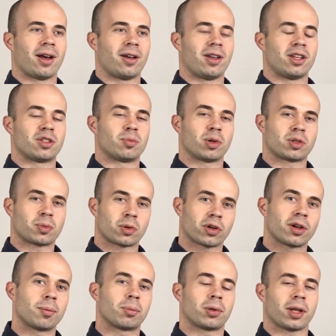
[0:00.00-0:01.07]
it's much more
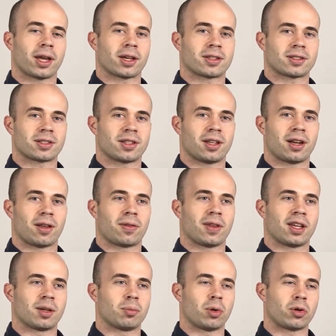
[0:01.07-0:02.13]
complex than I
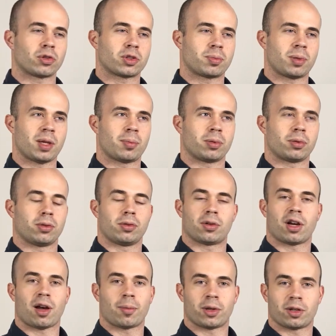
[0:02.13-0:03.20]
think most people who
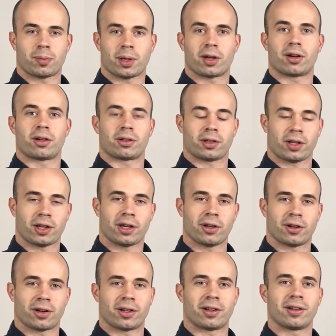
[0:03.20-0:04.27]
comment about it are letting
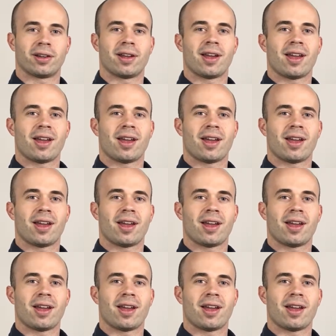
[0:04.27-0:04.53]
on,